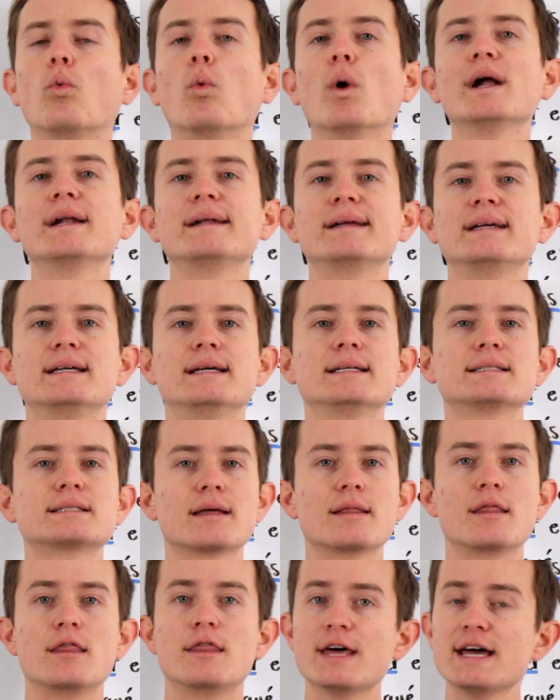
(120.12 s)
What is
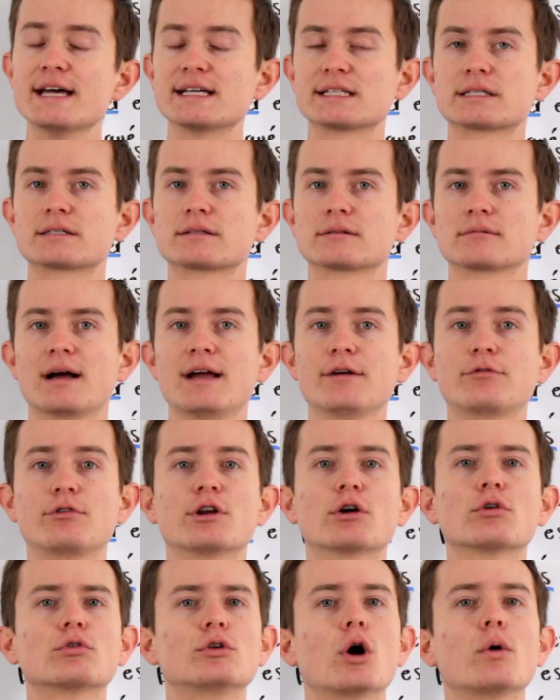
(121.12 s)
this, right? If we
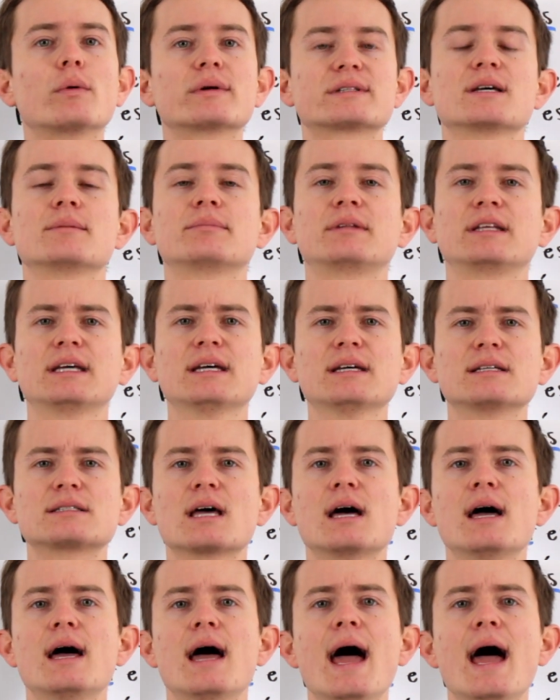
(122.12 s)
don't know what something is.